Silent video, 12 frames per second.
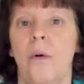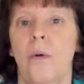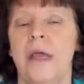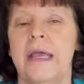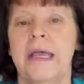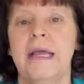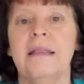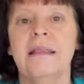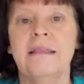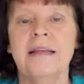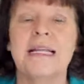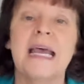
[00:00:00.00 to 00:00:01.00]

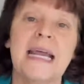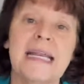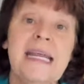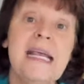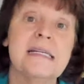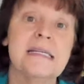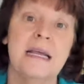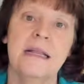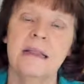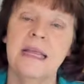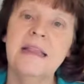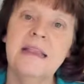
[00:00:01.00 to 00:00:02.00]
the techniques
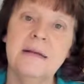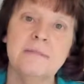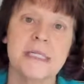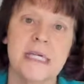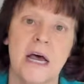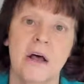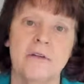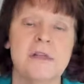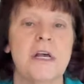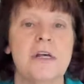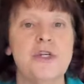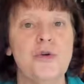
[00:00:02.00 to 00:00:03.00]
can lend
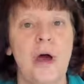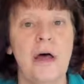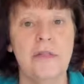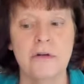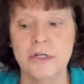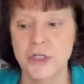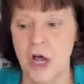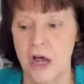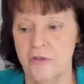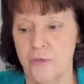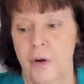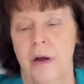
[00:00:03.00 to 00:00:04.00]
themselves to other
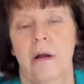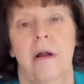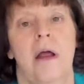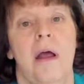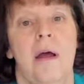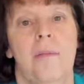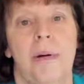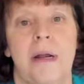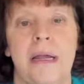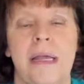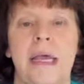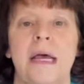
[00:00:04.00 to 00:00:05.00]
software.
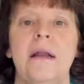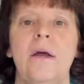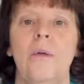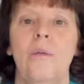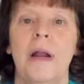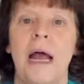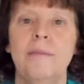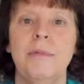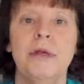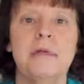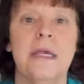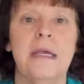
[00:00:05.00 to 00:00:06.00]
But again, what I'm
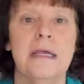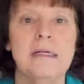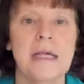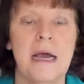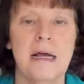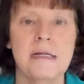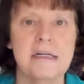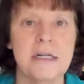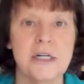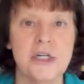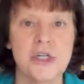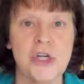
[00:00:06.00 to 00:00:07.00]
using is cut and
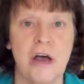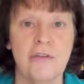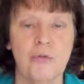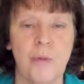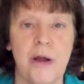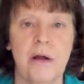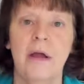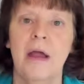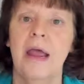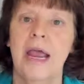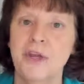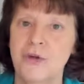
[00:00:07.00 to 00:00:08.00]
stitch software,
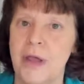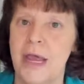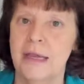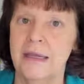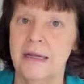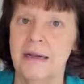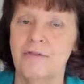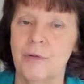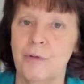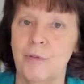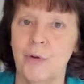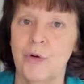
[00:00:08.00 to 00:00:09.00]
and you can get it
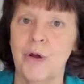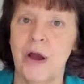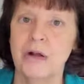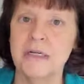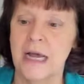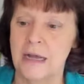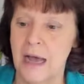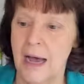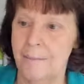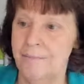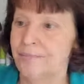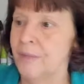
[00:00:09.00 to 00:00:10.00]
from
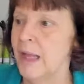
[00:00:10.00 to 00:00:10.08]
embroiderygarland.com.